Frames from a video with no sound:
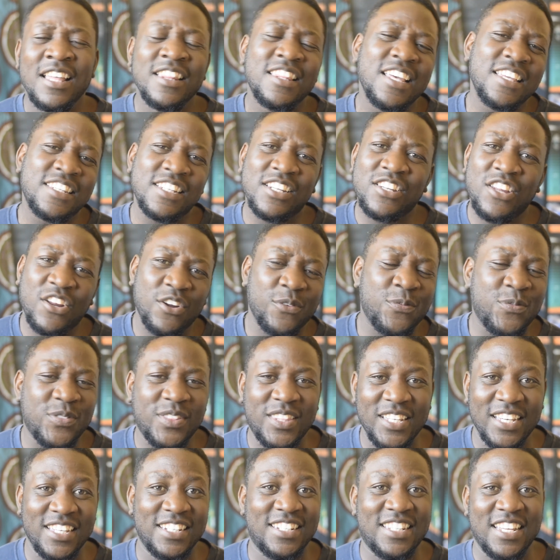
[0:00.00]
There's a lot of
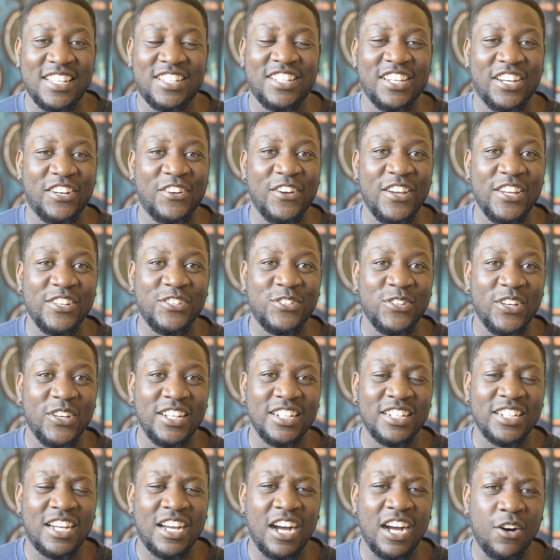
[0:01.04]
things that you're going to
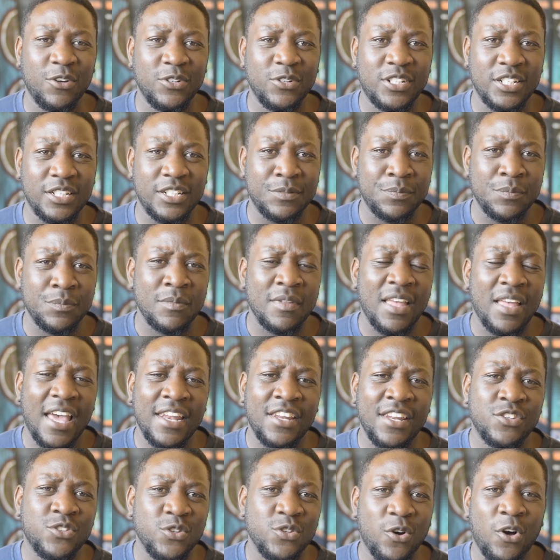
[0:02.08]
encounter,
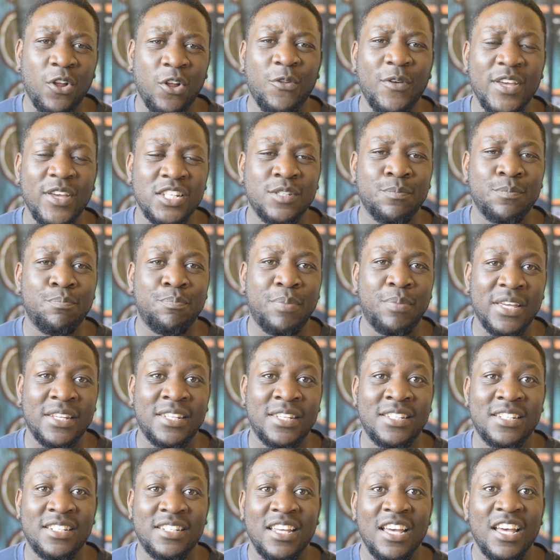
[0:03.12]
and it's always
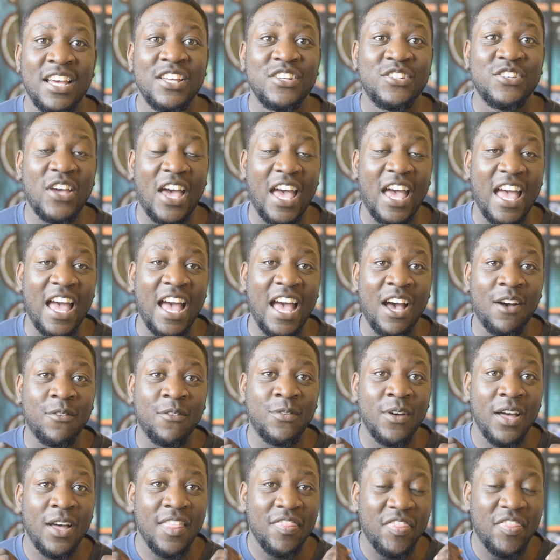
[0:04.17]
best to
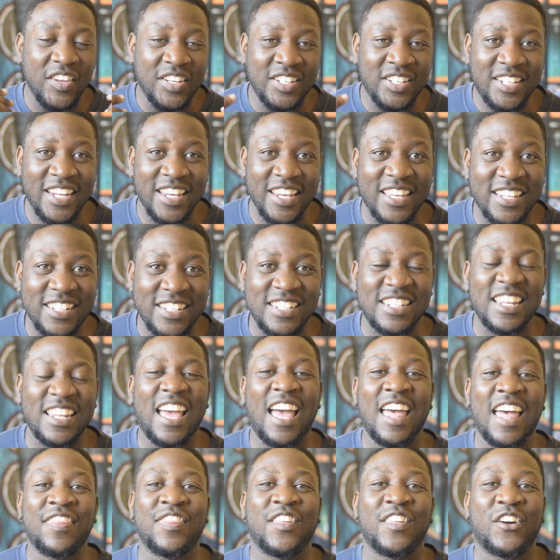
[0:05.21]
have the text
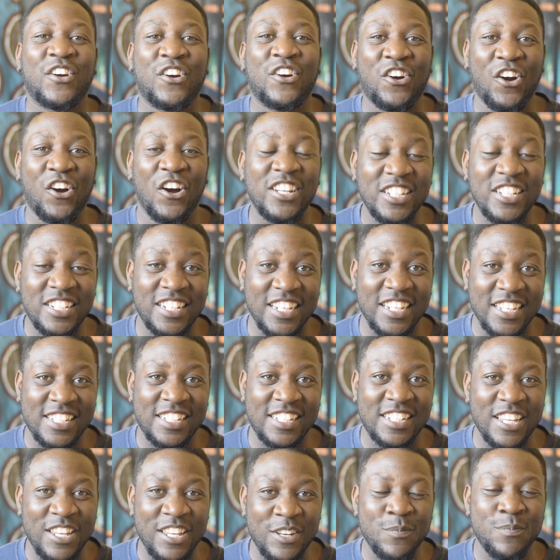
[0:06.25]
and the
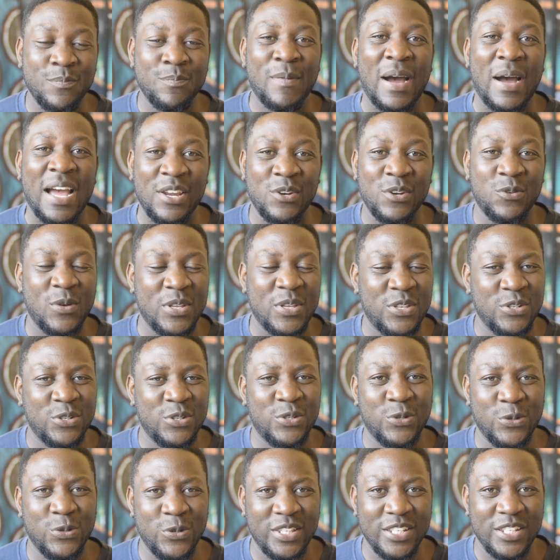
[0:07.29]
context in mind when you
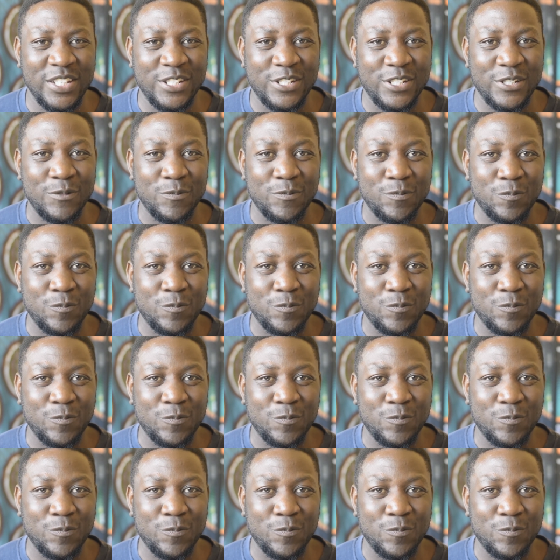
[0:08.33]
do this.